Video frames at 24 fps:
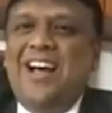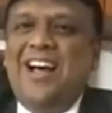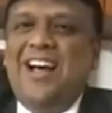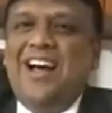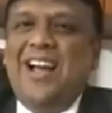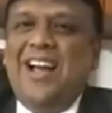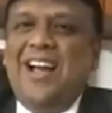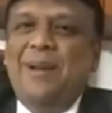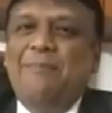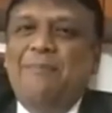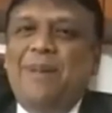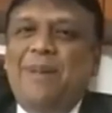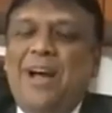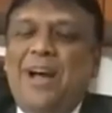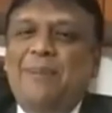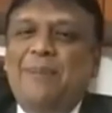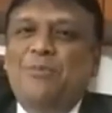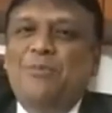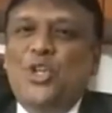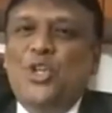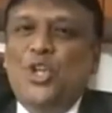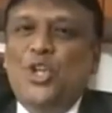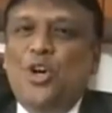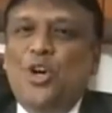I am,
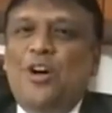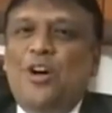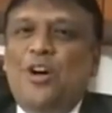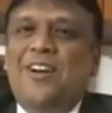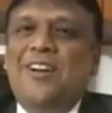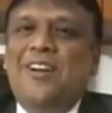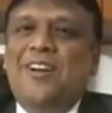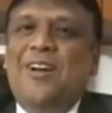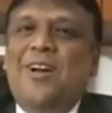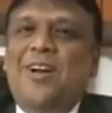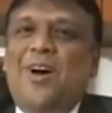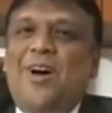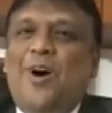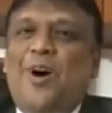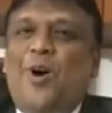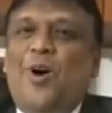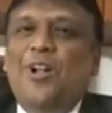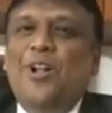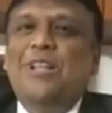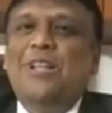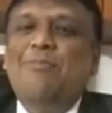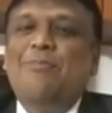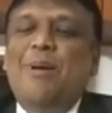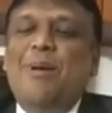I'm sure
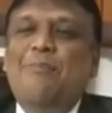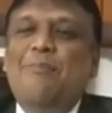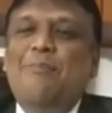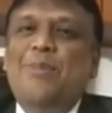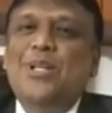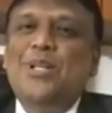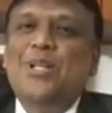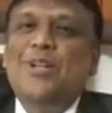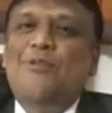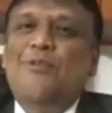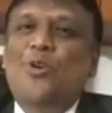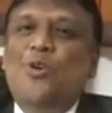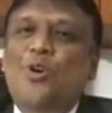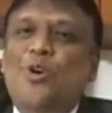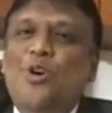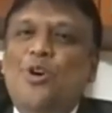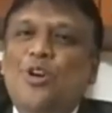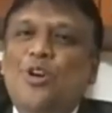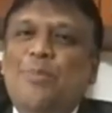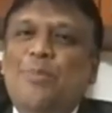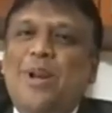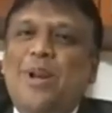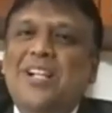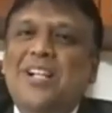all the members of
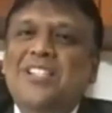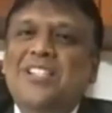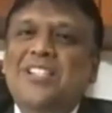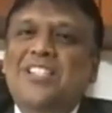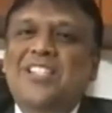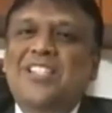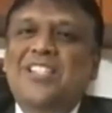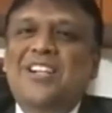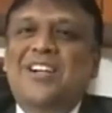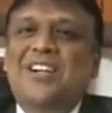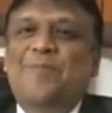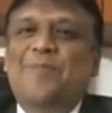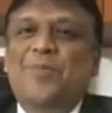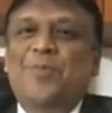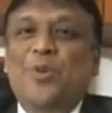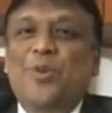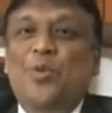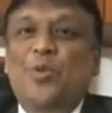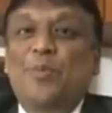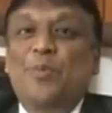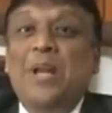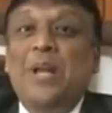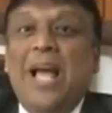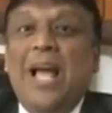Ongole branch um,
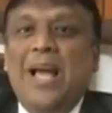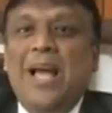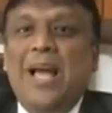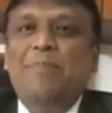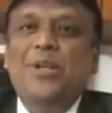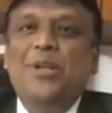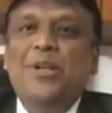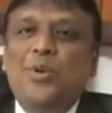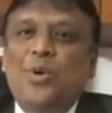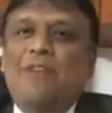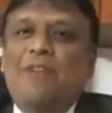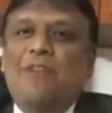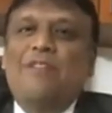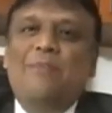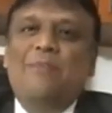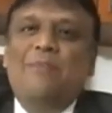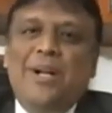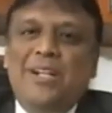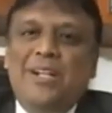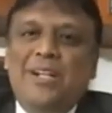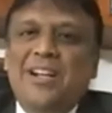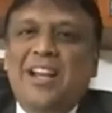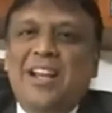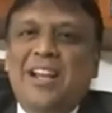would be happy to have a
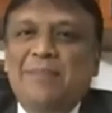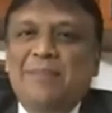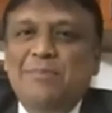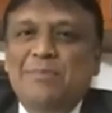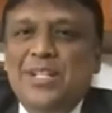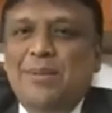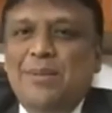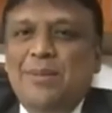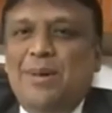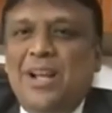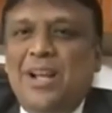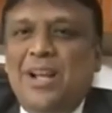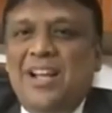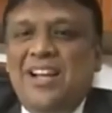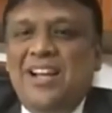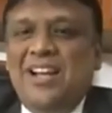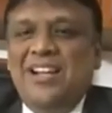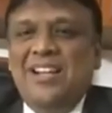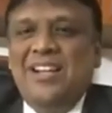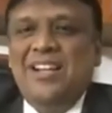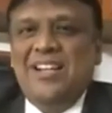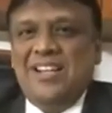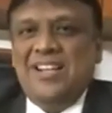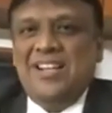mentor like Mr.
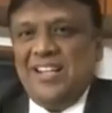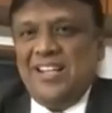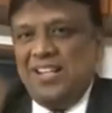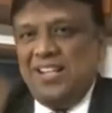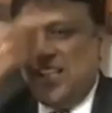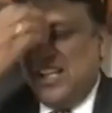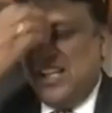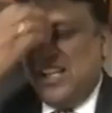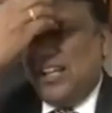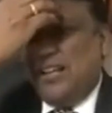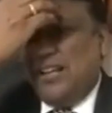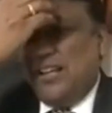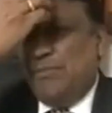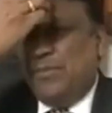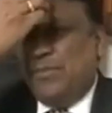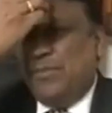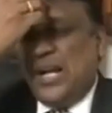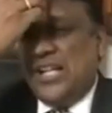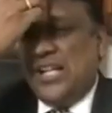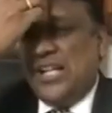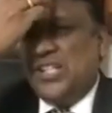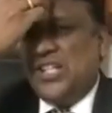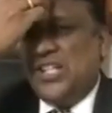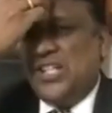Bala in the
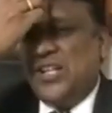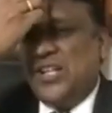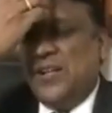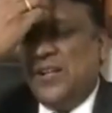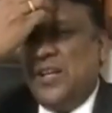branch.